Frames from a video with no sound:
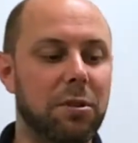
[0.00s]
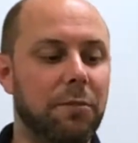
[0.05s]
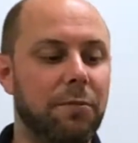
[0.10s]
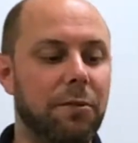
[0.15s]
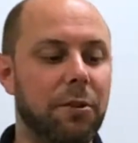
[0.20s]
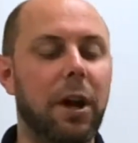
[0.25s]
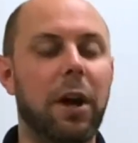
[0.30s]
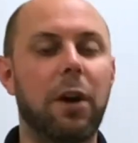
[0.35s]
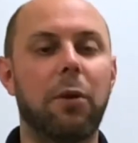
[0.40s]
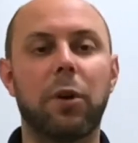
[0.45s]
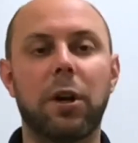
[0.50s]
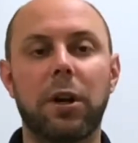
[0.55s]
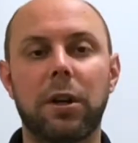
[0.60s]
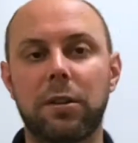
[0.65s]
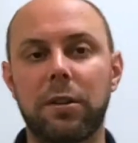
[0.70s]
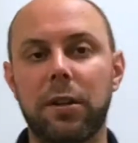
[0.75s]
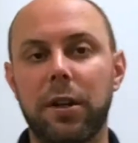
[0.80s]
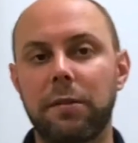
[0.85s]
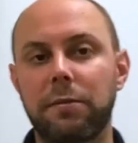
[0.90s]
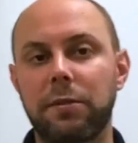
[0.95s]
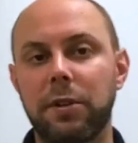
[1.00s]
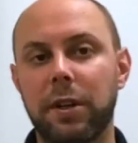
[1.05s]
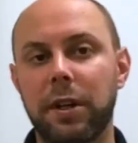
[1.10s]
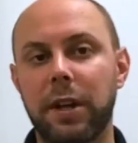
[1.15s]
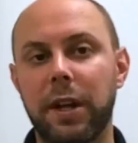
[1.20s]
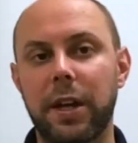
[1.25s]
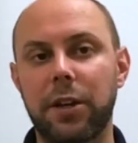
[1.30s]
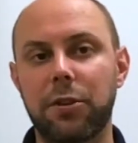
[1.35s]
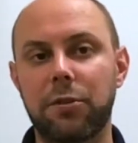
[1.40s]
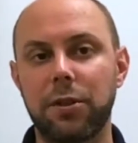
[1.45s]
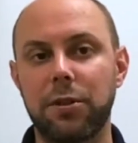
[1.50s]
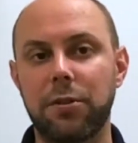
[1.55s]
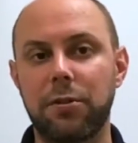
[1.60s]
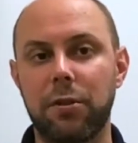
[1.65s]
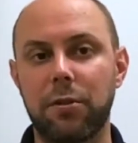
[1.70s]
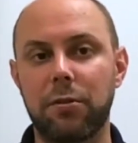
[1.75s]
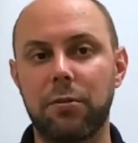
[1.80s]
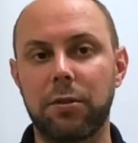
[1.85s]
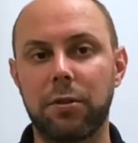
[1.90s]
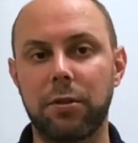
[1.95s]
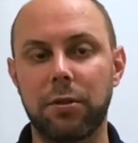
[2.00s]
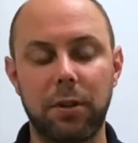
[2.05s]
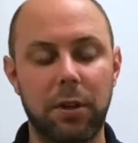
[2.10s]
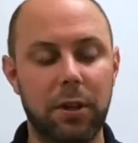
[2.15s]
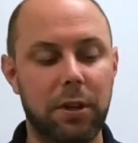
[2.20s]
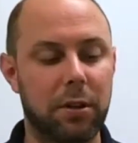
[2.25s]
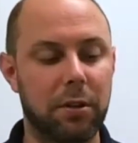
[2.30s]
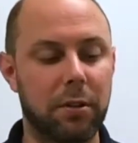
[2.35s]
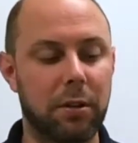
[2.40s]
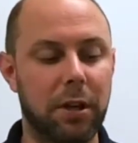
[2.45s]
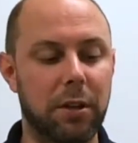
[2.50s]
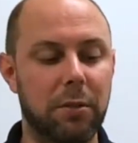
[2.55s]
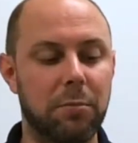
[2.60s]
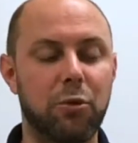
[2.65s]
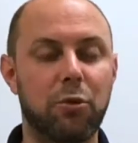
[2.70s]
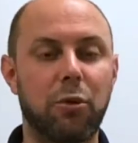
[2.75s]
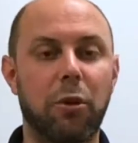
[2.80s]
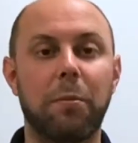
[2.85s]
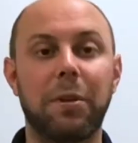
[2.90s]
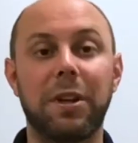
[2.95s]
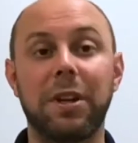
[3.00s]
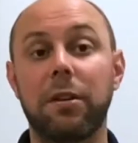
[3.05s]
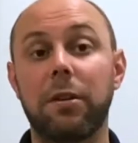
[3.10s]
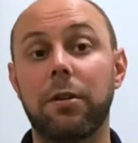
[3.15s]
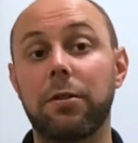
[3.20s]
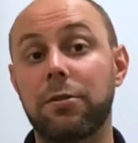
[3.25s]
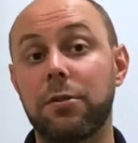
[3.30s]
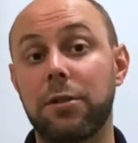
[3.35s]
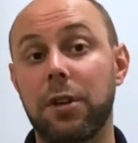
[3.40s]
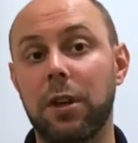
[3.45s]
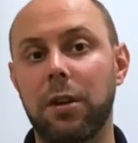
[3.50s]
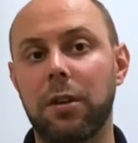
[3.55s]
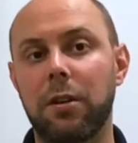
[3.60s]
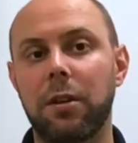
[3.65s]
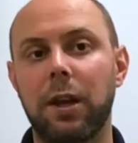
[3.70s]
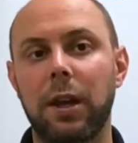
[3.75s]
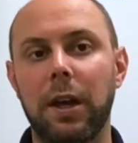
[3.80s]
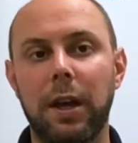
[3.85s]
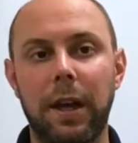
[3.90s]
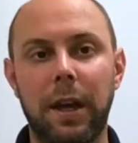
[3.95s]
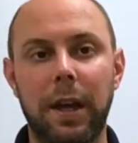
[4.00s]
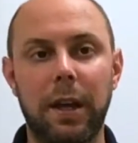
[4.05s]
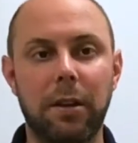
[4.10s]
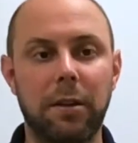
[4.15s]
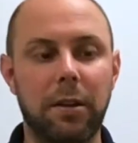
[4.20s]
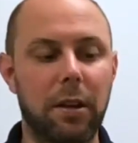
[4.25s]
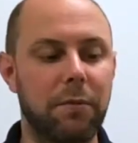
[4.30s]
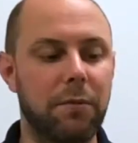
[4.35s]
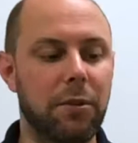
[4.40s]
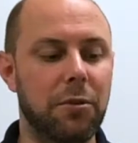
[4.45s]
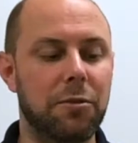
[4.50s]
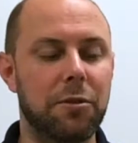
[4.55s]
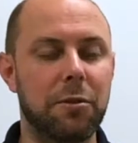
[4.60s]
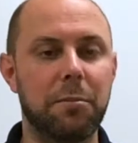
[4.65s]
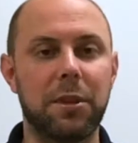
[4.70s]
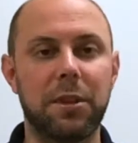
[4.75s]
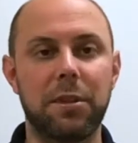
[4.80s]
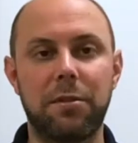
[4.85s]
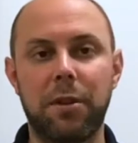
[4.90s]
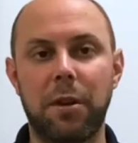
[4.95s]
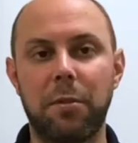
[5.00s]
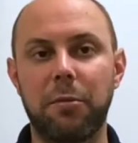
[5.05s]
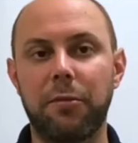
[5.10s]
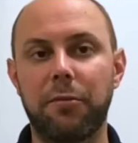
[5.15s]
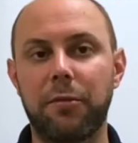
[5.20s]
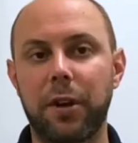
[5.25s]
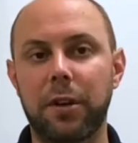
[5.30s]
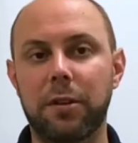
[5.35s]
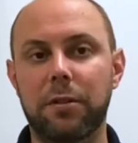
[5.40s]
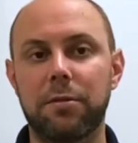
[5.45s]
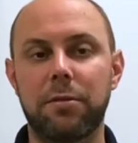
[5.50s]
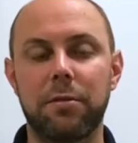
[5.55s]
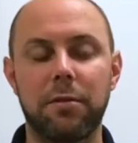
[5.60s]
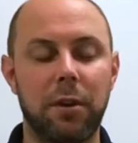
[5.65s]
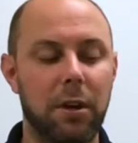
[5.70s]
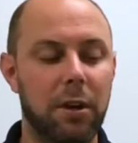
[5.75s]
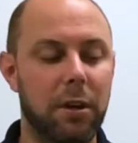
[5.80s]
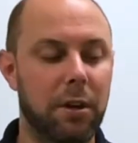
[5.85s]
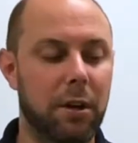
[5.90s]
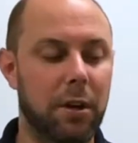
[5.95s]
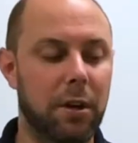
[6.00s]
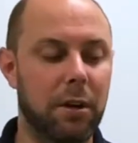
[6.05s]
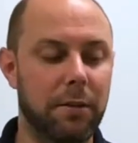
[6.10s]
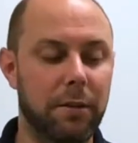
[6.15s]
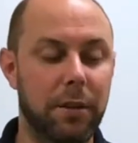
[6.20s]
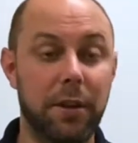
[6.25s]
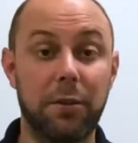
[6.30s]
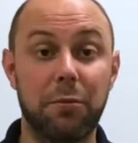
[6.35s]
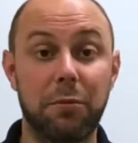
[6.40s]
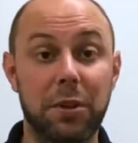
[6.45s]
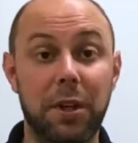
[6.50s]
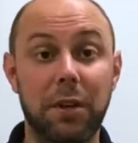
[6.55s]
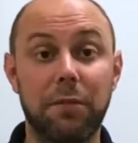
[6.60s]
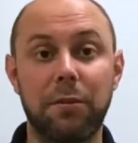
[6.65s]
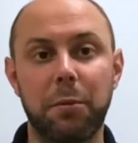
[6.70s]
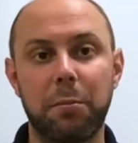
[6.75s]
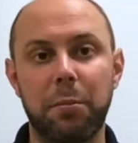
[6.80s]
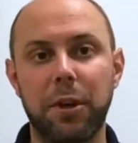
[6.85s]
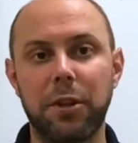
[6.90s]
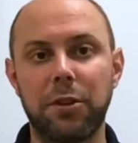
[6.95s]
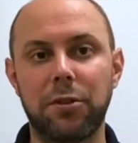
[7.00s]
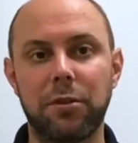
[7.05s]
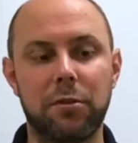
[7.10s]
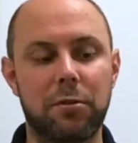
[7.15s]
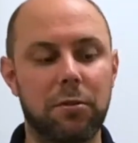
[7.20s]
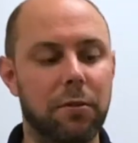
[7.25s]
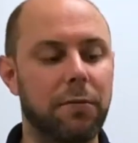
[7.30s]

If you're not wearing gloves, it can actually soak and absorb into your skin and give you some of the same effects that it would give the patient.